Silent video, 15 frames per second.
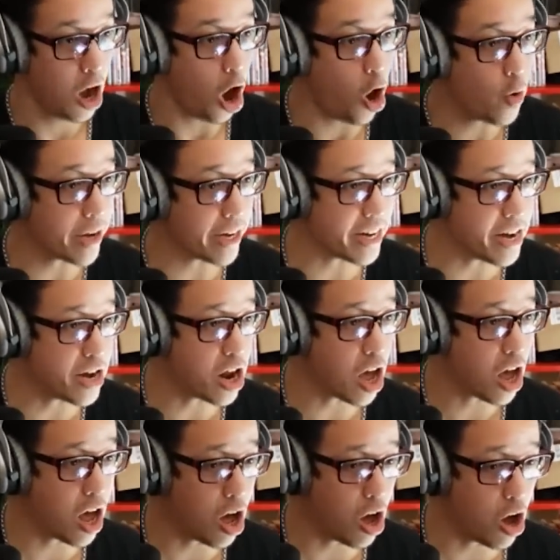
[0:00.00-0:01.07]
Oh, he didn't know!
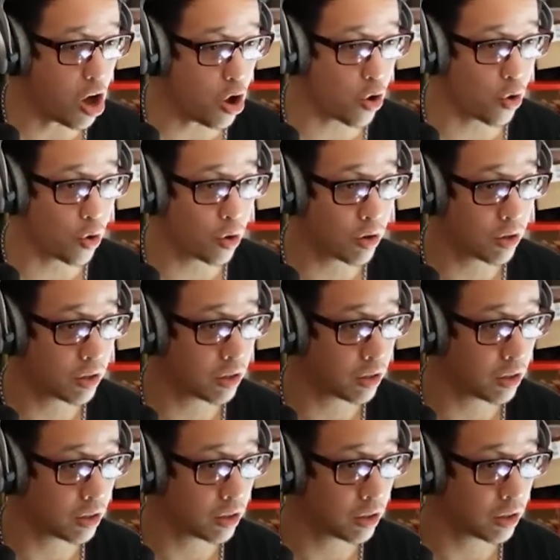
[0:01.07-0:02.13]
Oh, he didn't
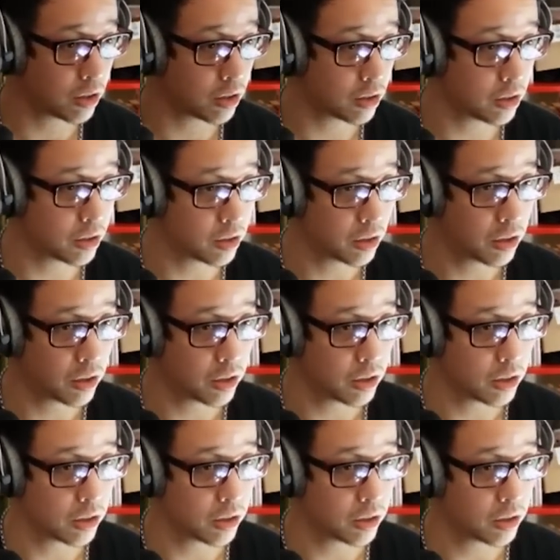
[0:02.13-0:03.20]
know! Obviously,
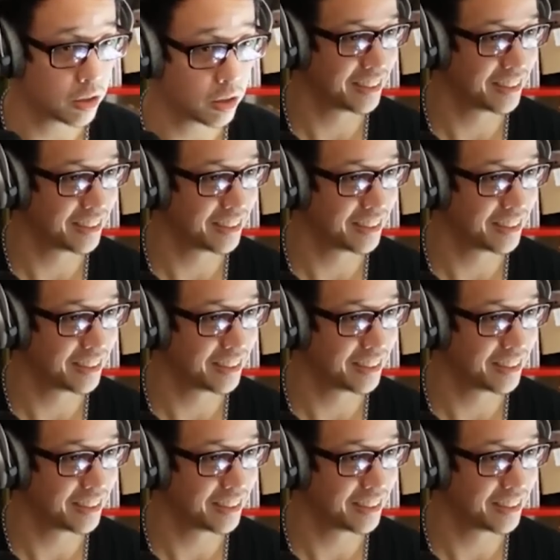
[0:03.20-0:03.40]
That's good.